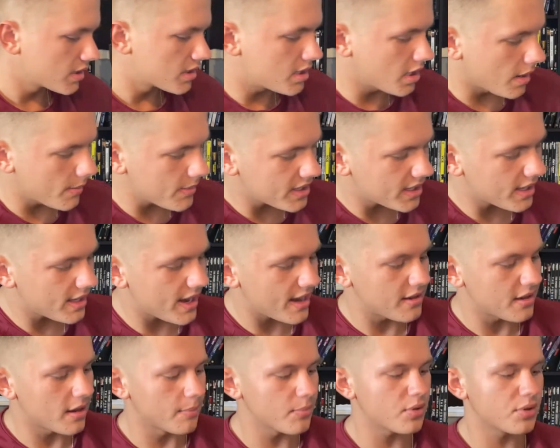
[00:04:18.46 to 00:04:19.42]
Coming in at
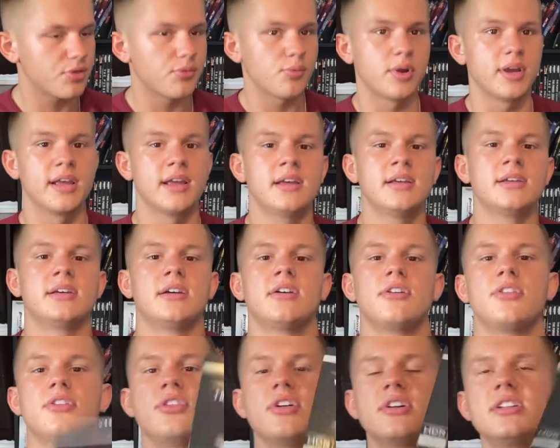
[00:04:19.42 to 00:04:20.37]
number three,
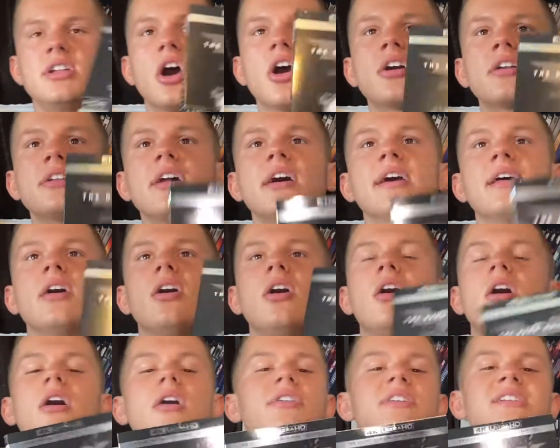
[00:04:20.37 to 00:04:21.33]
The Dark Knight.
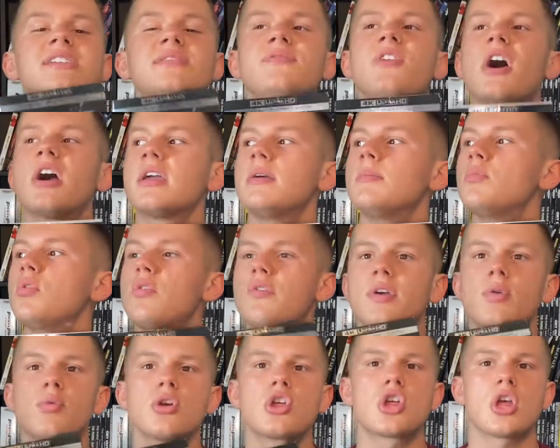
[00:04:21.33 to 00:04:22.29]
Oh, this fucking movie
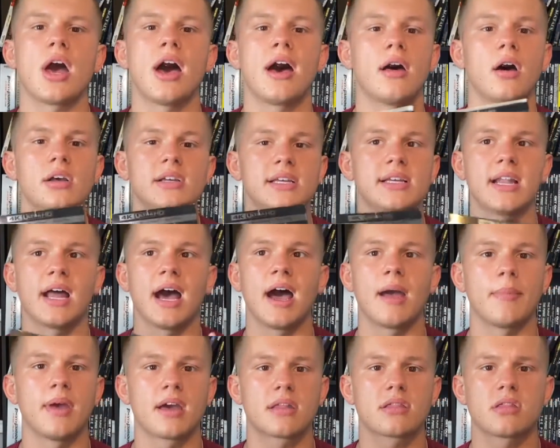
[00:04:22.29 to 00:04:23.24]
was shot in
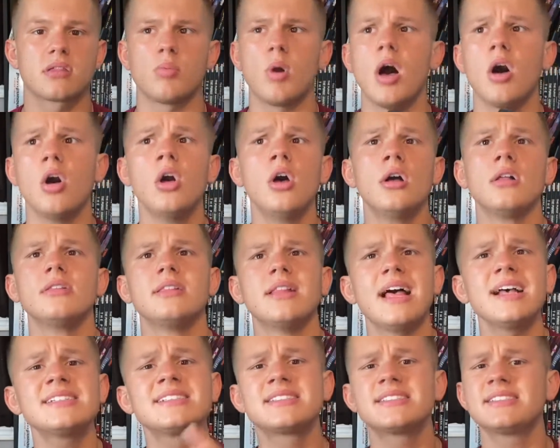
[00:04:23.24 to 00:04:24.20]
IMAX as well.
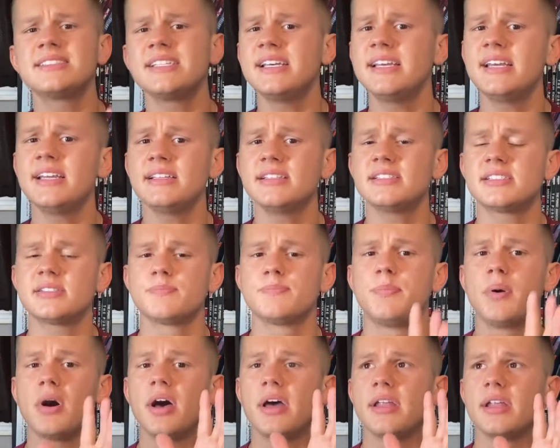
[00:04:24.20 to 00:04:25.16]
Less scenes,
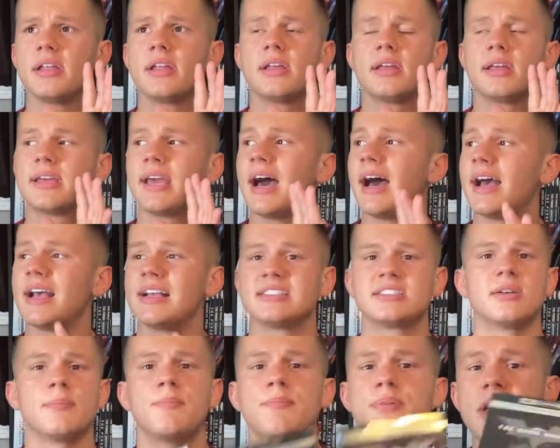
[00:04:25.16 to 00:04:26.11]
but guys,
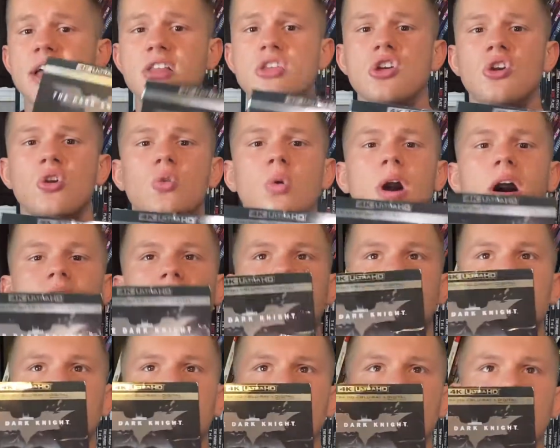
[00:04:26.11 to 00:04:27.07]
the picture
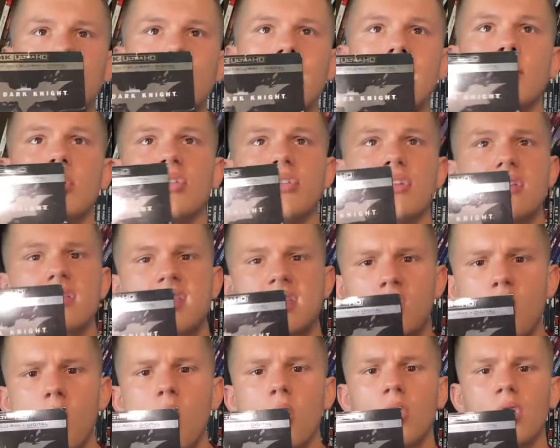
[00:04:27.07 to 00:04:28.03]
quality is incredible. The
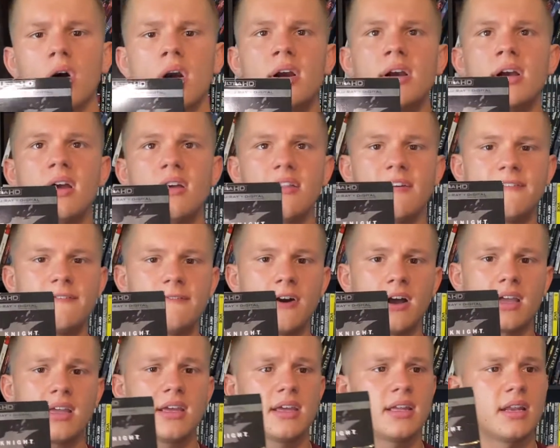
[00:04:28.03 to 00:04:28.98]
score, the
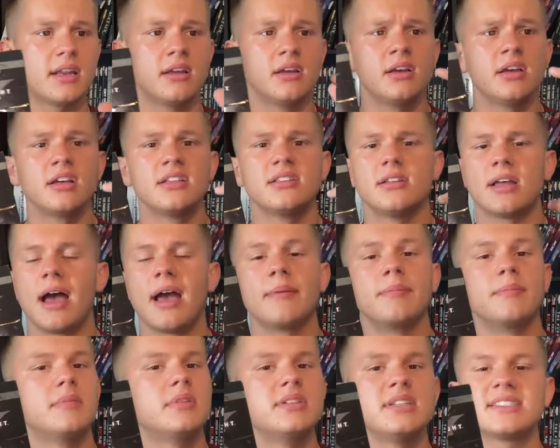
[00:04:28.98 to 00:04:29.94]

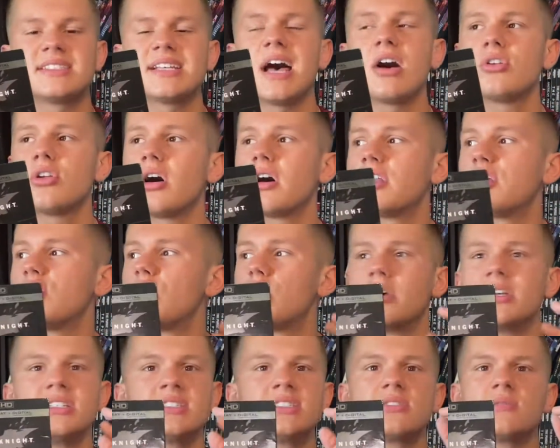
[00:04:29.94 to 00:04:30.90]
sound audio
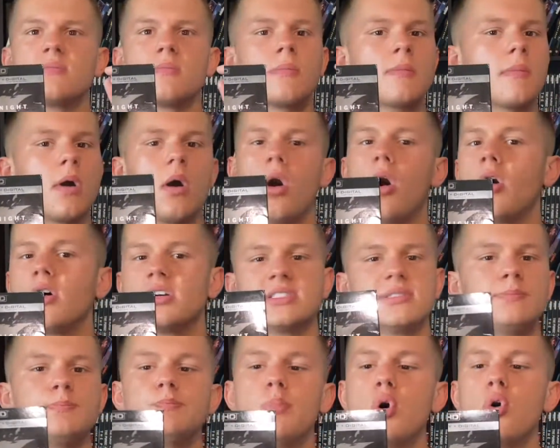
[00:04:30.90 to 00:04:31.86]
is, it's
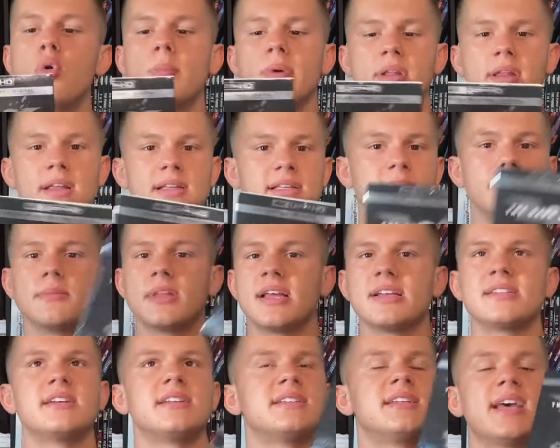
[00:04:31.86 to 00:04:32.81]
booming.
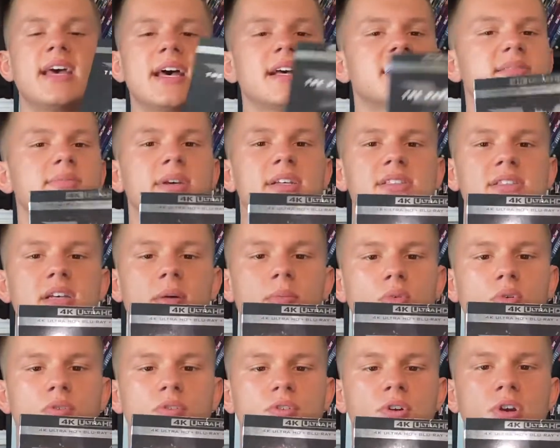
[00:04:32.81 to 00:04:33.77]
It attacks my
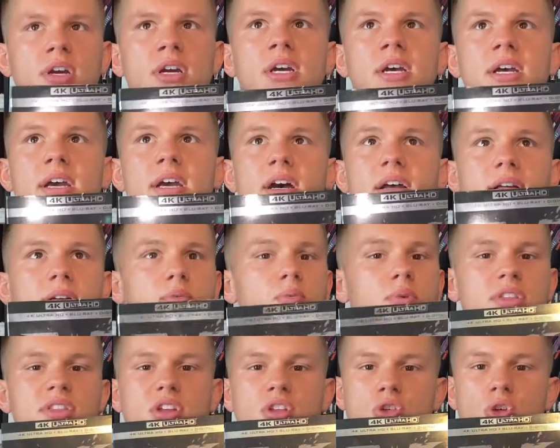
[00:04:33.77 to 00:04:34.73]
subwoofer
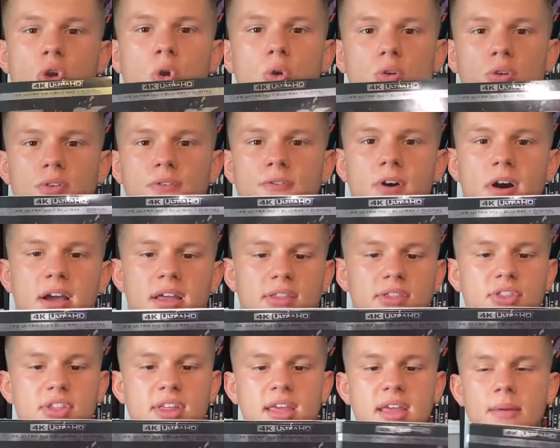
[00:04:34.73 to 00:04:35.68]
with the Joker
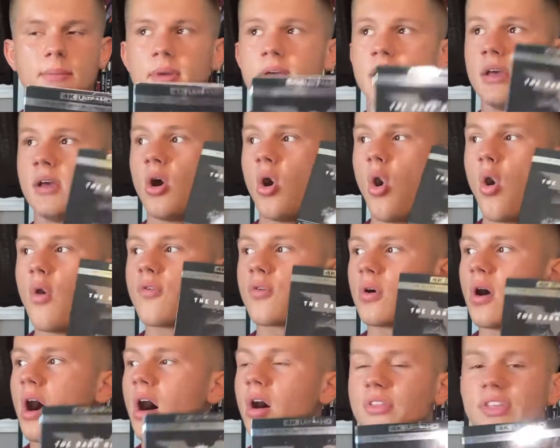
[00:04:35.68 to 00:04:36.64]
fucking theme.
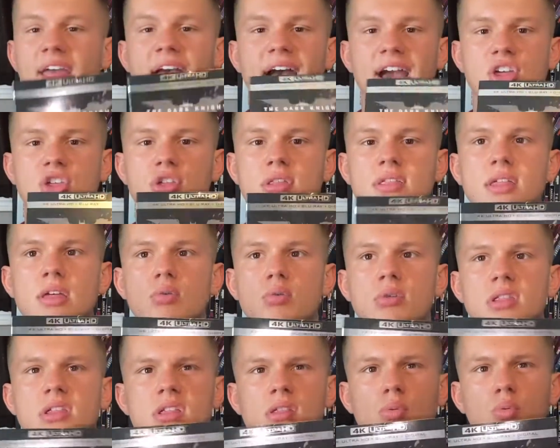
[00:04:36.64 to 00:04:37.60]
Overall, the action
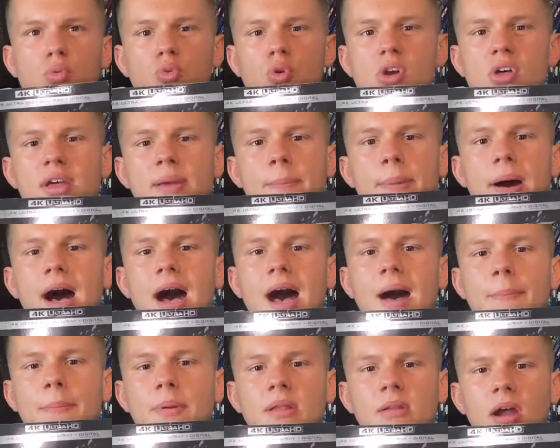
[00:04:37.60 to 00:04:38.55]
sequences really
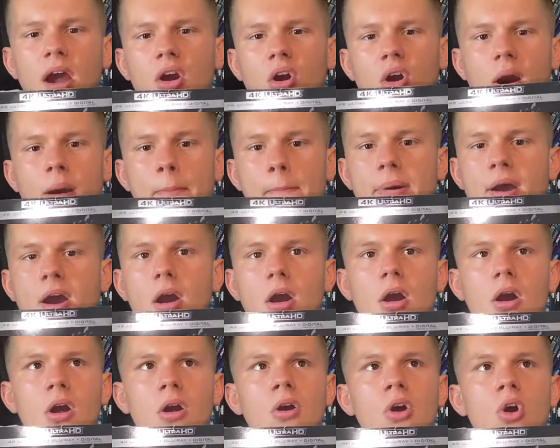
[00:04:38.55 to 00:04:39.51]
pop and are on
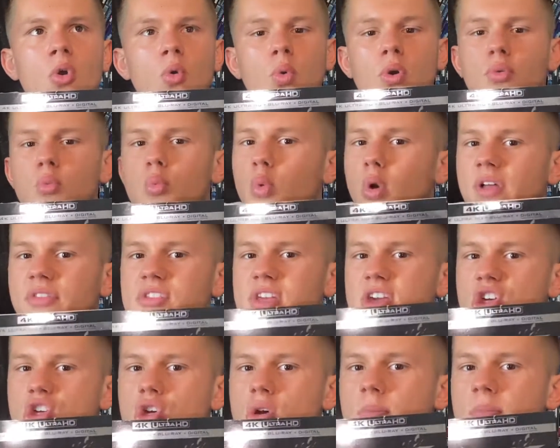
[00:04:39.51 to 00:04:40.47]
par with what
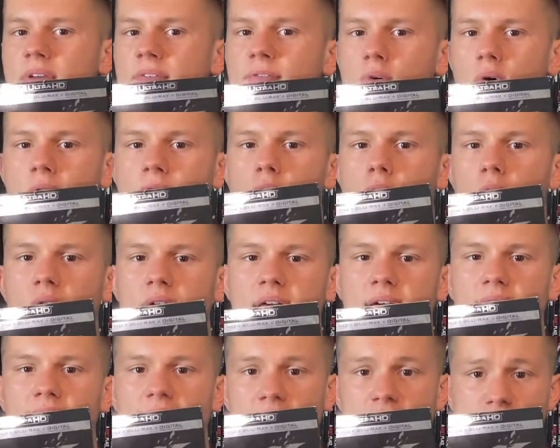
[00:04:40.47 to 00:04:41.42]
they should be for a
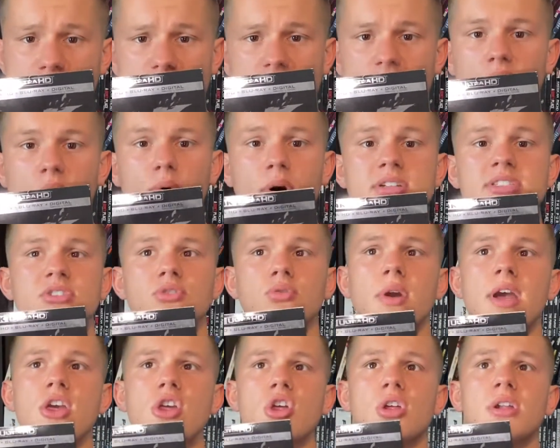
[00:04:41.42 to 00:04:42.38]
4K HDR
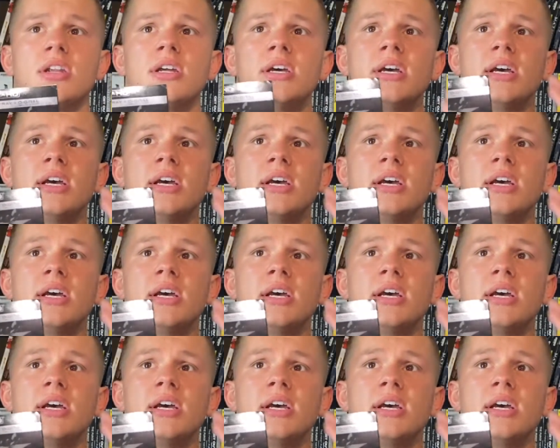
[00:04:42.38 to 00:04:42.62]
restoration.